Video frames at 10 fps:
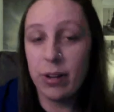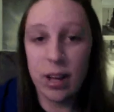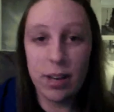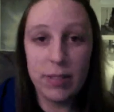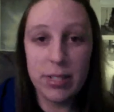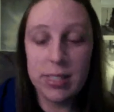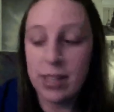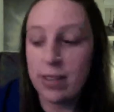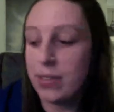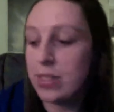obviously,
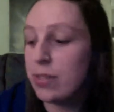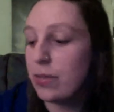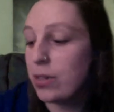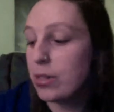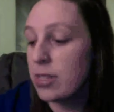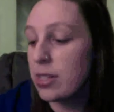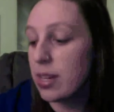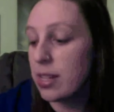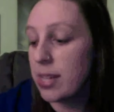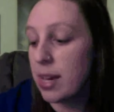if it's a first
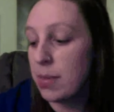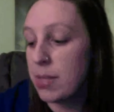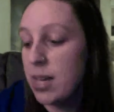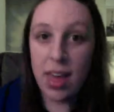attempt.